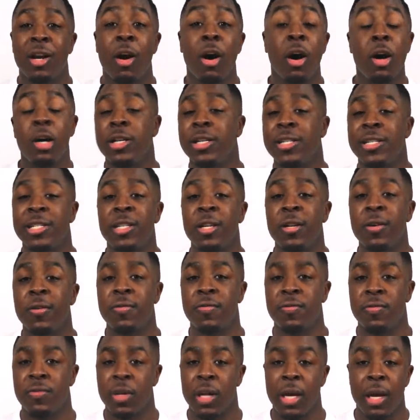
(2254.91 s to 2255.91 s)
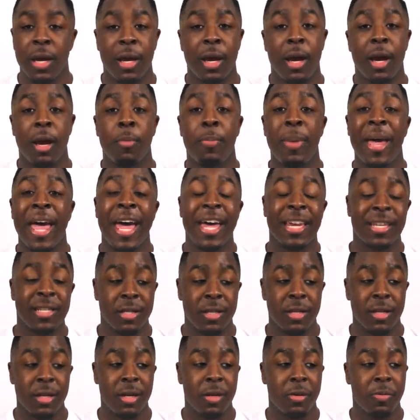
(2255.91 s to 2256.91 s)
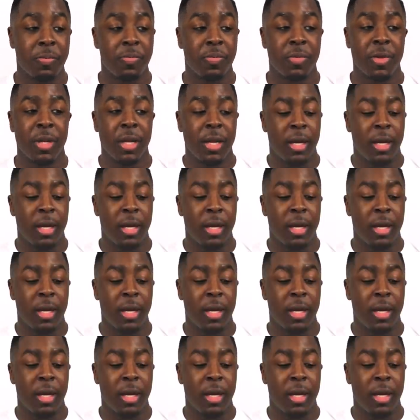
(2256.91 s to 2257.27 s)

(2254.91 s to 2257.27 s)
call yourself a pastor,